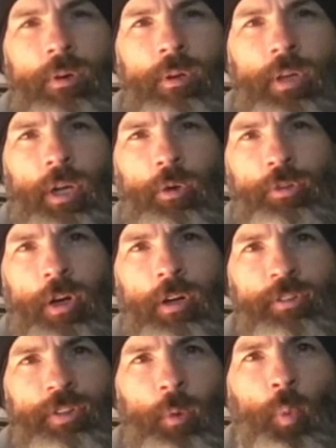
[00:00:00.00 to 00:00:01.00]
he goes on
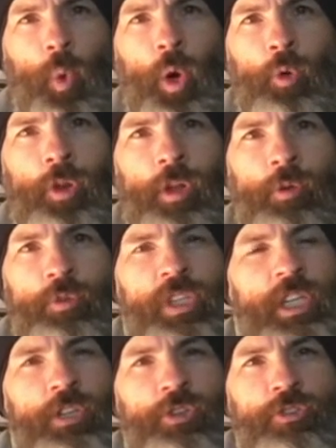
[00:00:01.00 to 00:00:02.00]
to say, woe to you
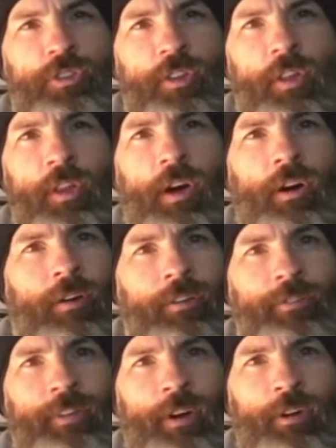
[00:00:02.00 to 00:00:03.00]
teachers of the law
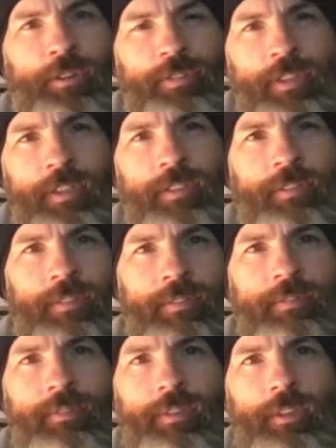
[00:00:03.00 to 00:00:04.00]
and Pharisees,
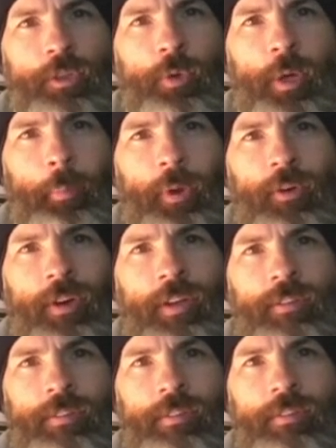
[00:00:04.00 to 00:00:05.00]
you
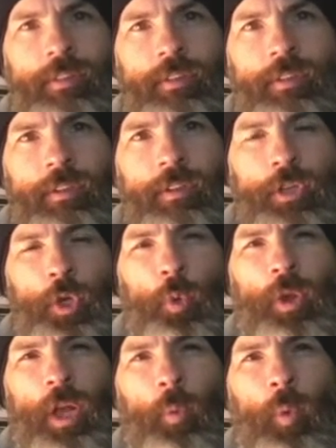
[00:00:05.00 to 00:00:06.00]
hypocrites. You
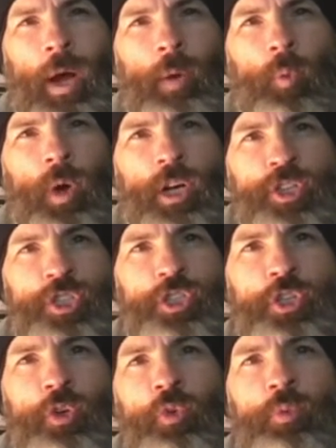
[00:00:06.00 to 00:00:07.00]
are like
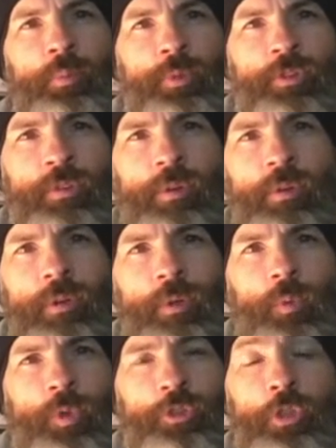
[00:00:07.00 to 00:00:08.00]
whitewashed tombs,
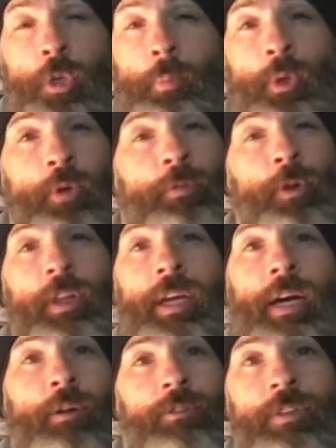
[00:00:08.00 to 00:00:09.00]
which look beautiful on
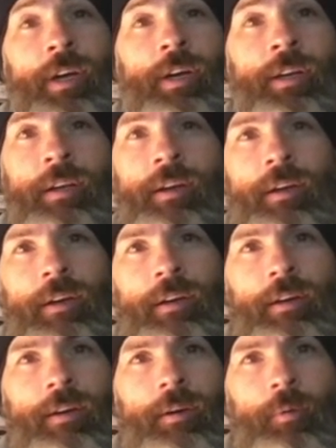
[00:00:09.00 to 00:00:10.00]
the outside,
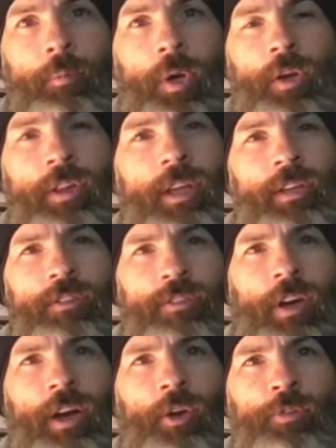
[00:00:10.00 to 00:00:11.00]
but on the
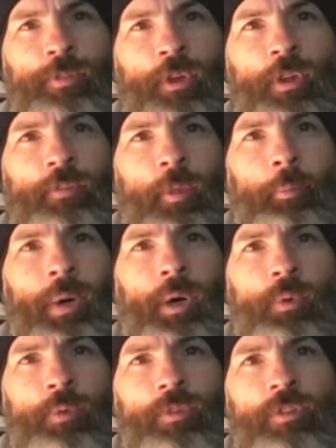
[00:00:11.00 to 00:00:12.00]
inside are full of the
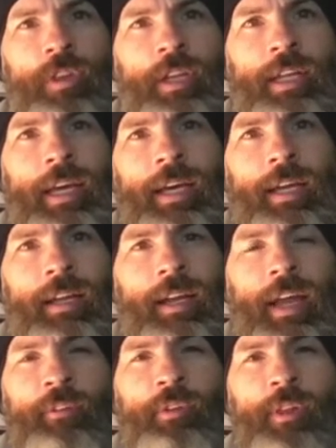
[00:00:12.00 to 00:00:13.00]
bones of the dead
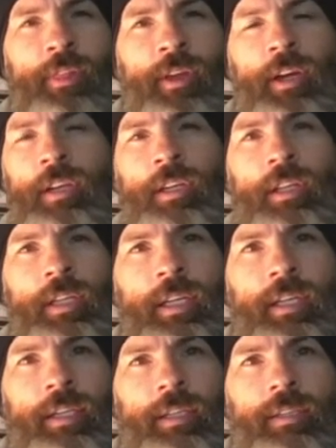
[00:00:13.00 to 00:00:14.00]
and everything
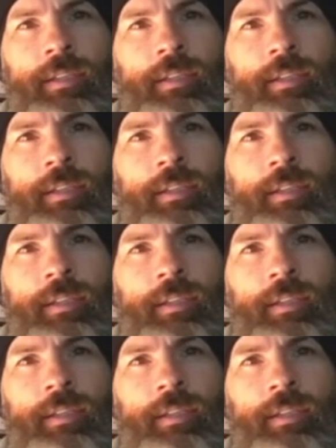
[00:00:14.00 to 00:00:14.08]
unclean.